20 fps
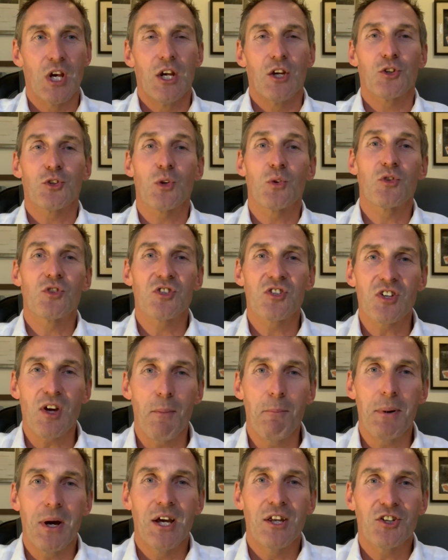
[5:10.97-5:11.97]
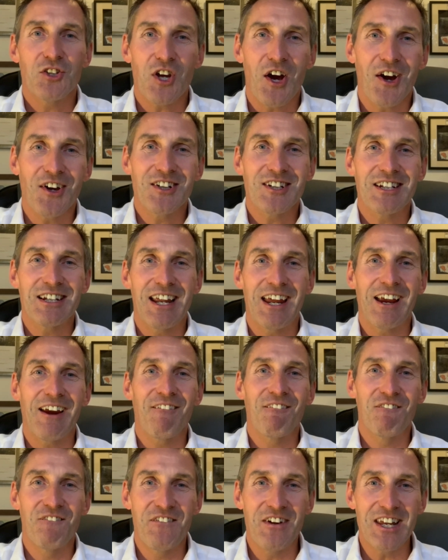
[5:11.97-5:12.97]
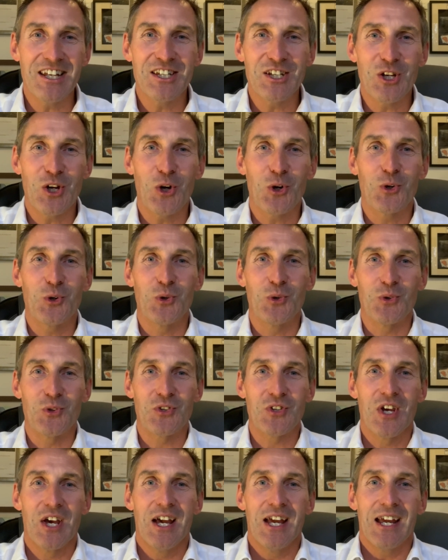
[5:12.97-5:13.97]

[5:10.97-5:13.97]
So subtitling videos